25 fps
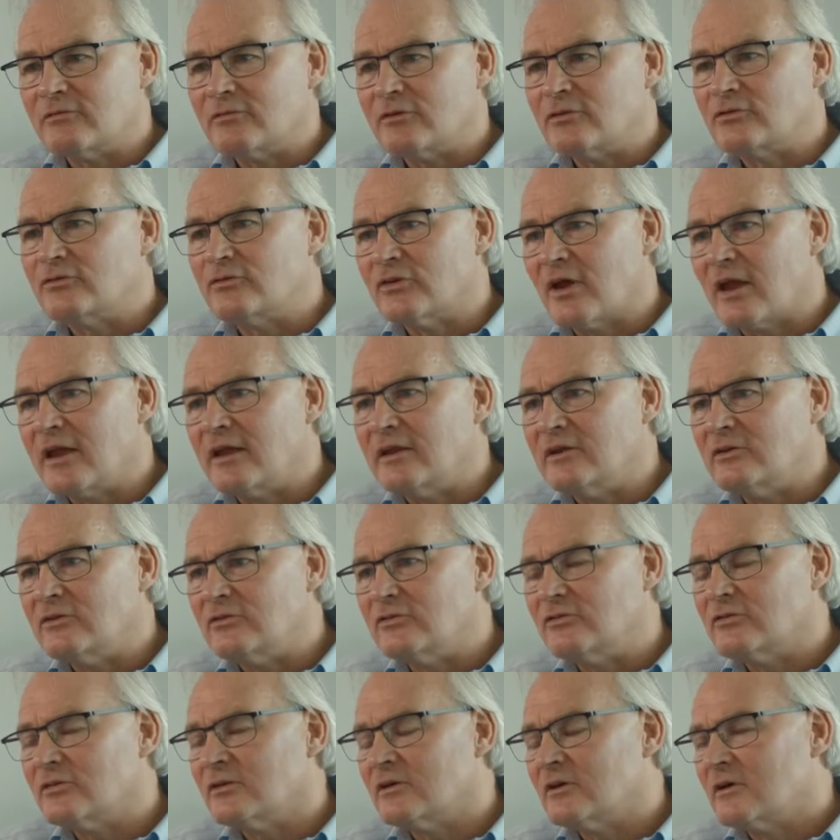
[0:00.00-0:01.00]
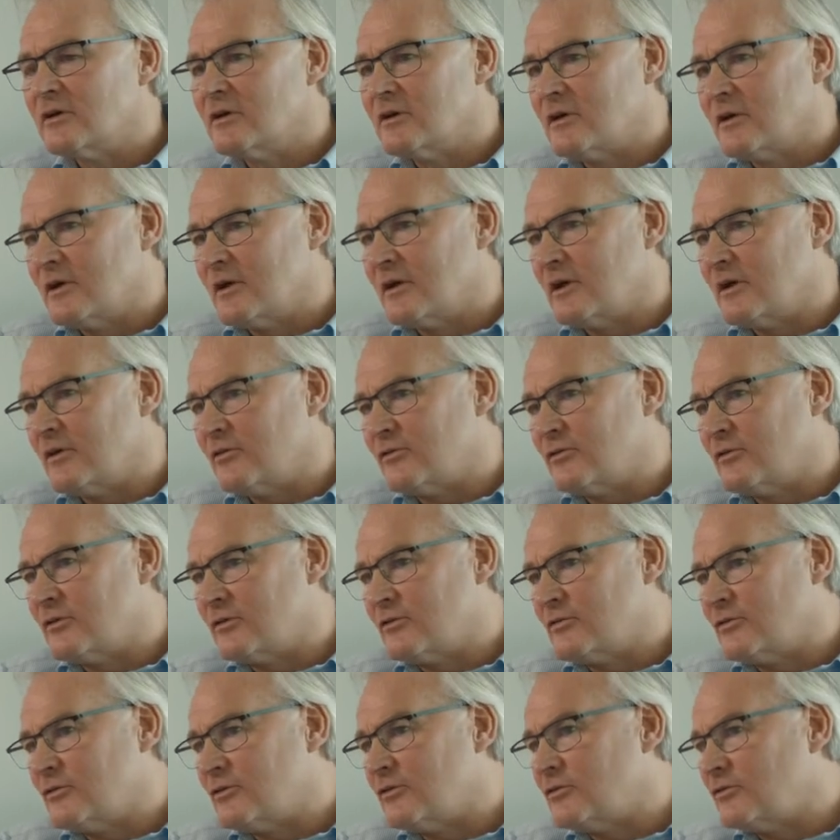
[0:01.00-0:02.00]
of the change is
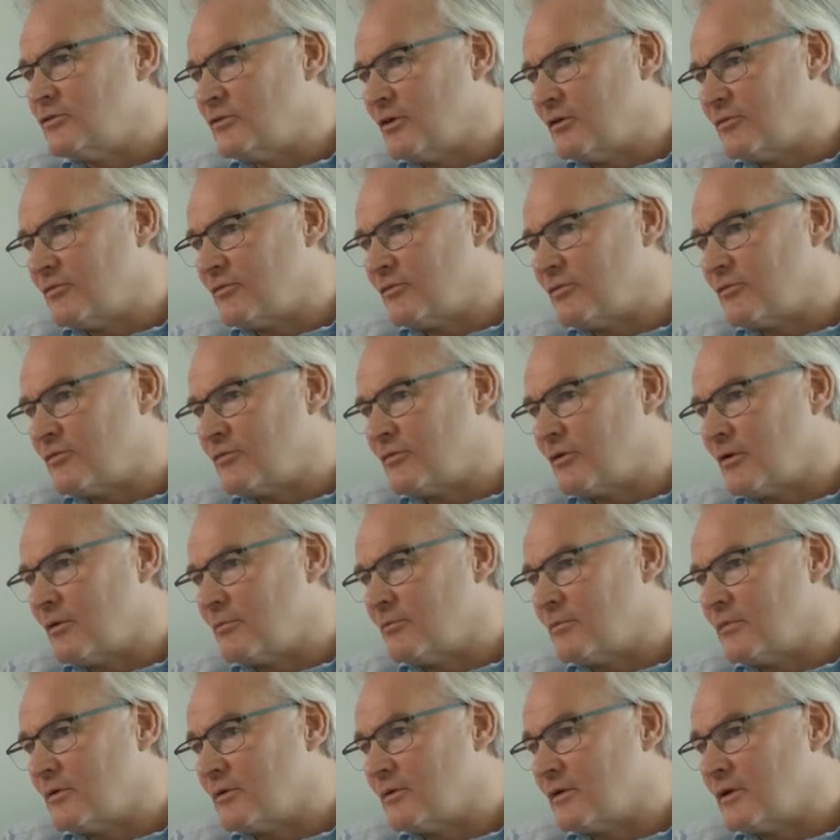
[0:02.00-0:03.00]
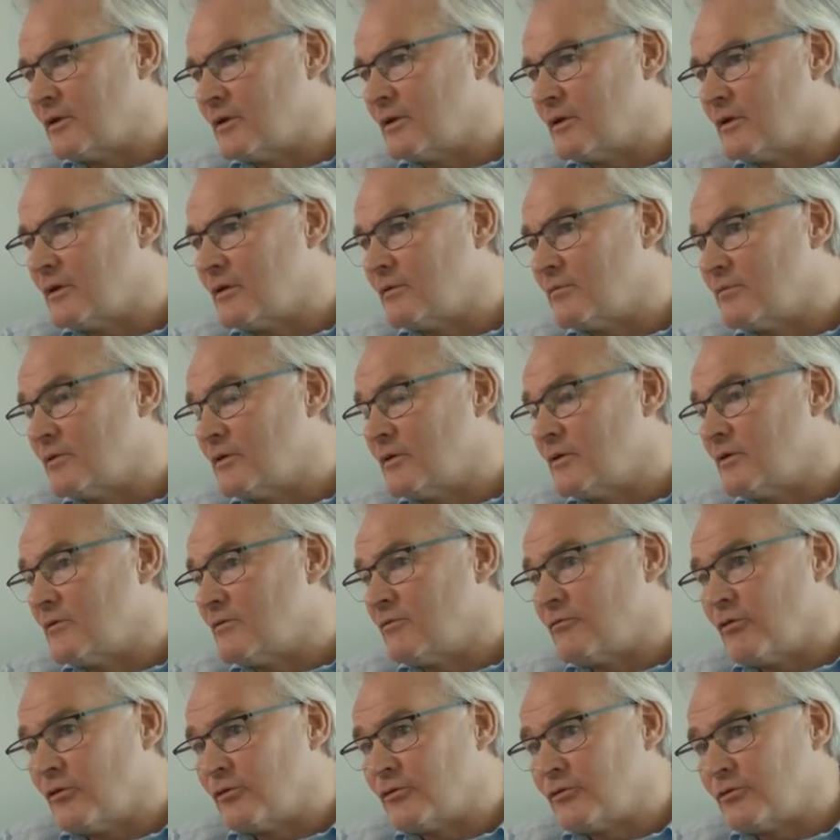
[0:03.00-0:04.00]
the, the shift from uh,
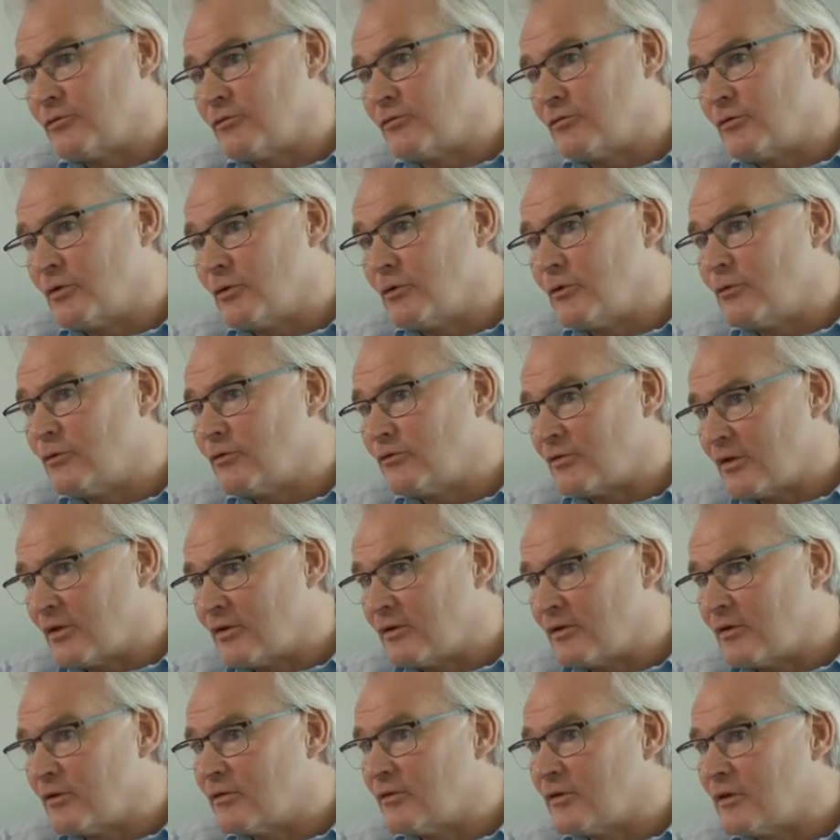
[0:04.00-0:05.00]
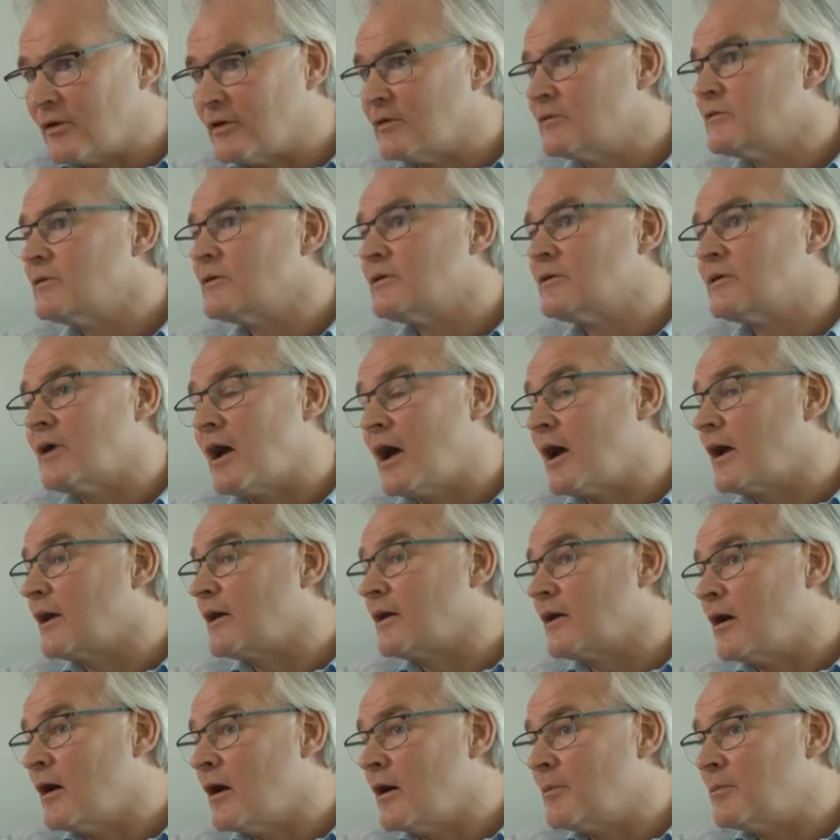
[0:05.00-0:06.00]
fossil fuels and other high
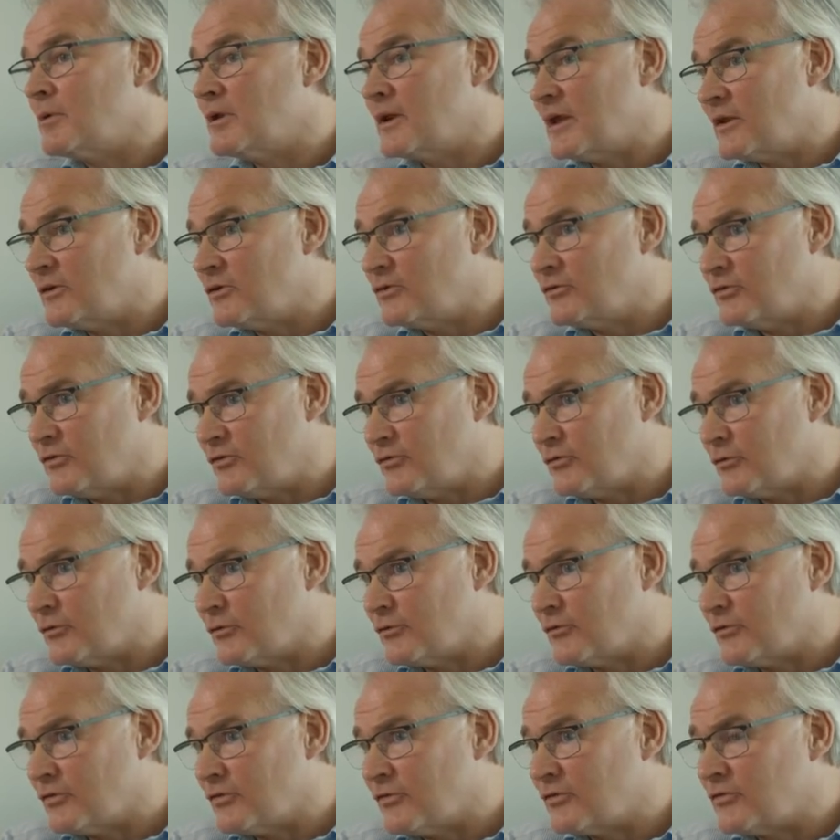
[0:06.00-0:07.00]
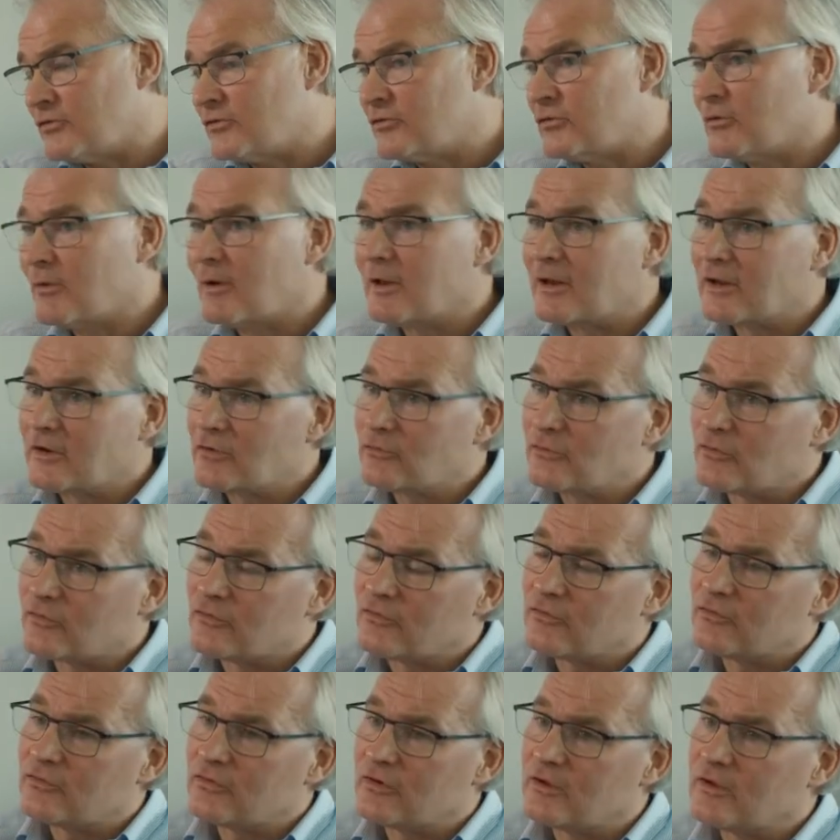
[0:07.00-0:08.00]
carbon energy sources to
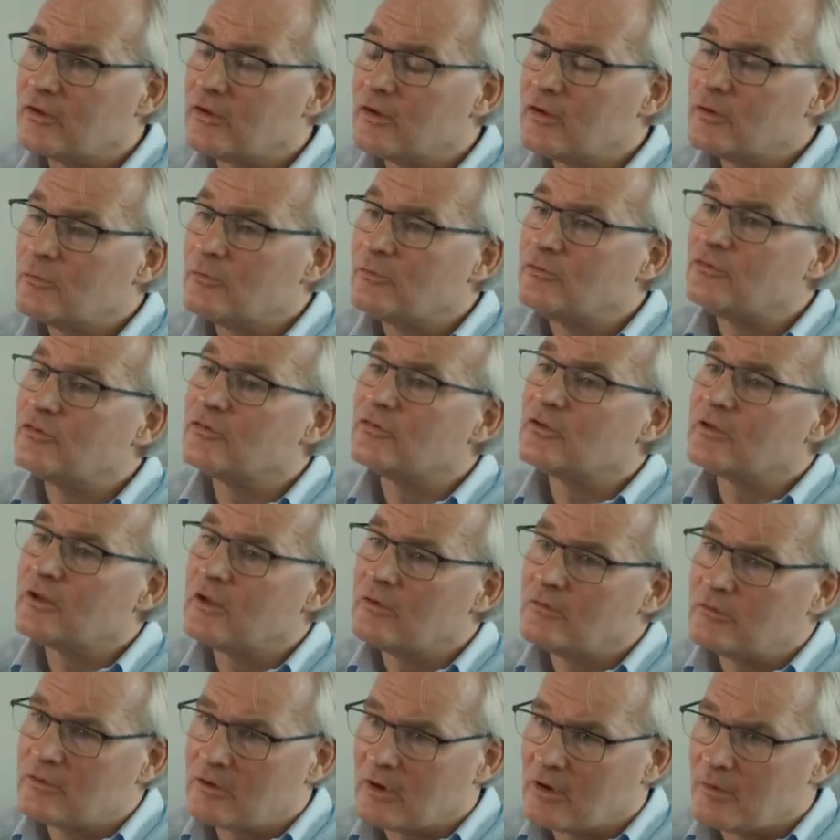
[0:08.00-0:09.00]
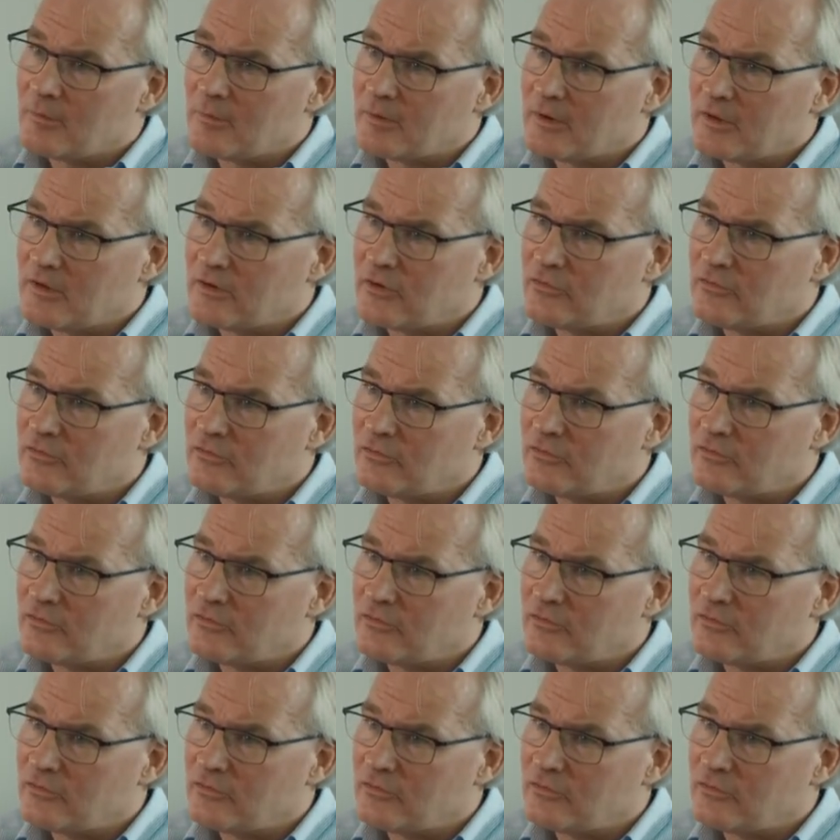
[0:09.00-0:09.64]
electricity, which is a low carbon energy